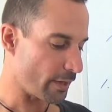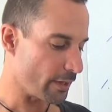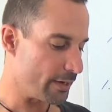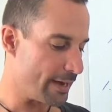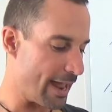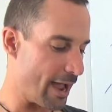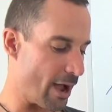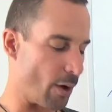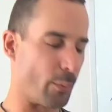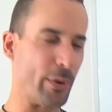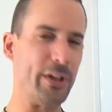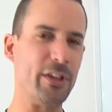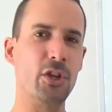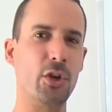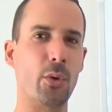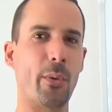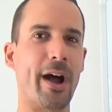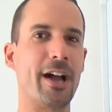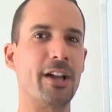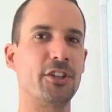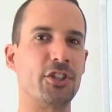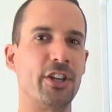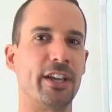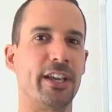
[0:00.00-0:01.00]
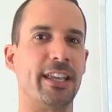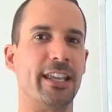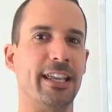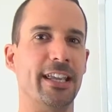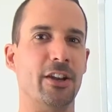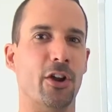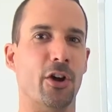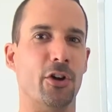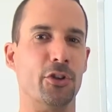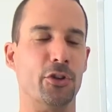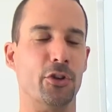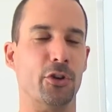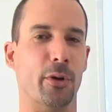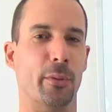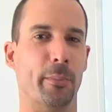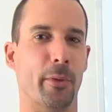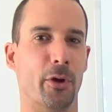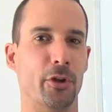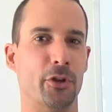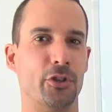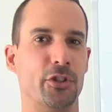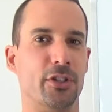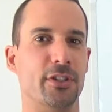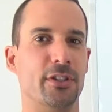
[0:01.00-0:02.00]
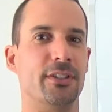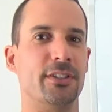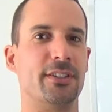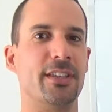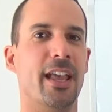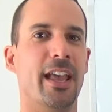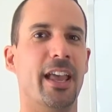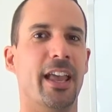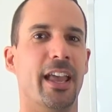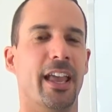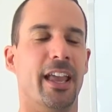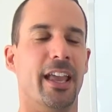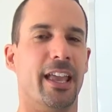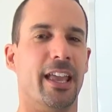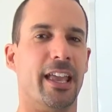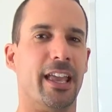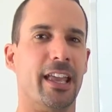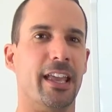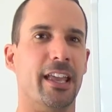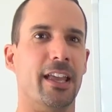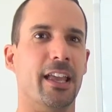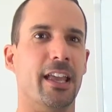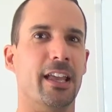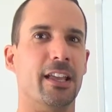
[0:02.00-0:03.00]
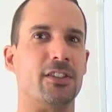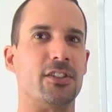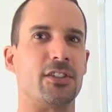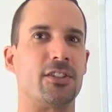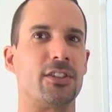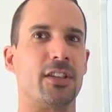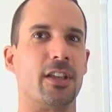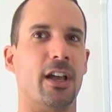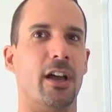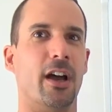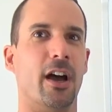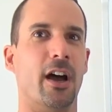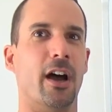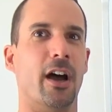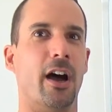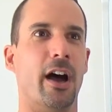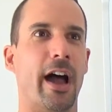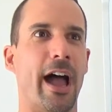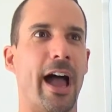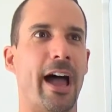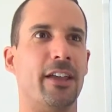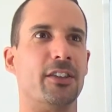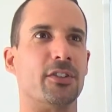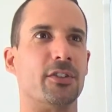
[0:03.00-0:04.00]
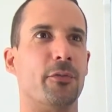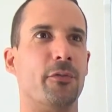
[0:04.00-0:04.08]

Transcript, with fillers: Now, when you are checking in on your emotions, it's as